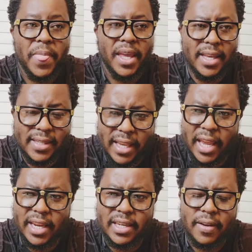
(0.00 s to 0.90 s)
He
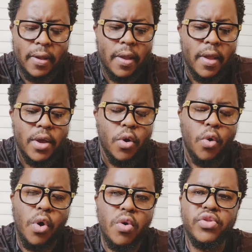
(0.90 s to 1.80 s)
said,
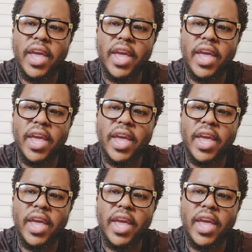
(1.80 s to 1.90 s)
all the